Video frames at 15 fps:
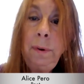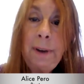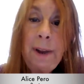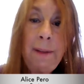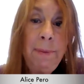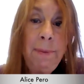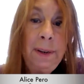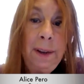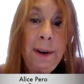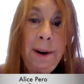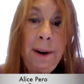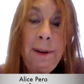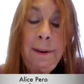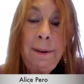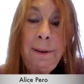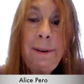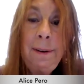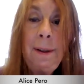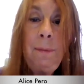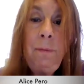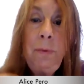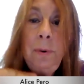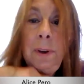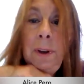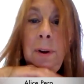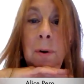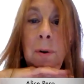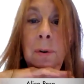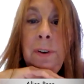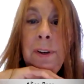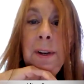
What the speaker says: I've been connected to them for years.